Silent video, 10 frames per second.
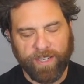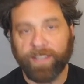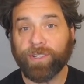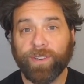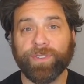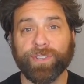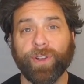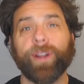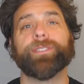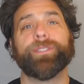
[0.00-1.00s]
and I should have just
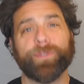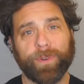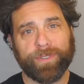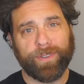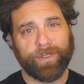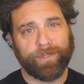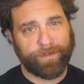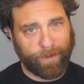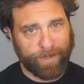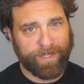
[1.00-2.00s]
gone to George
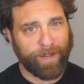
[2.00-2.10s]
first.